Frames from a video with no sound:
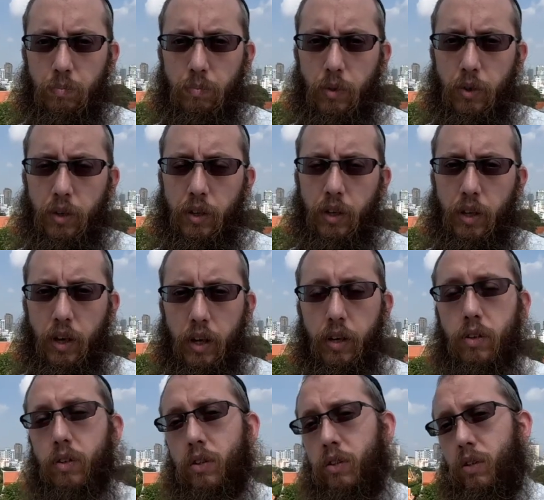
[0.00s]
boarding gate
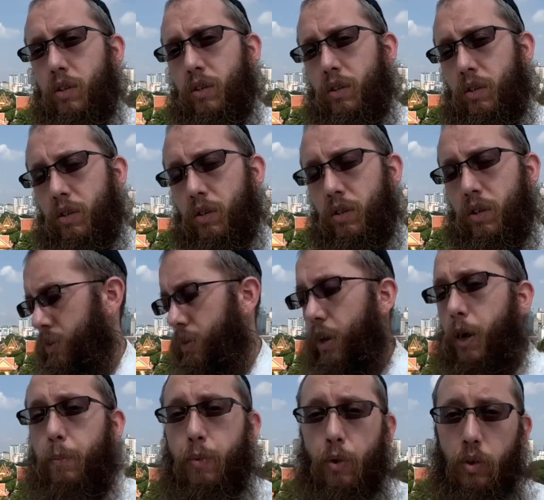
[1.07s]
at the
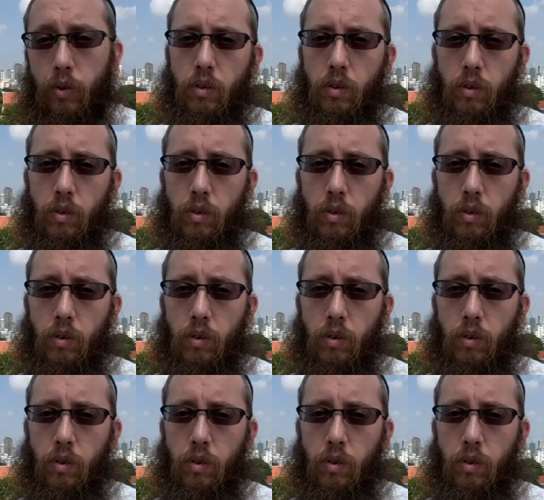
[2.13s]
airport.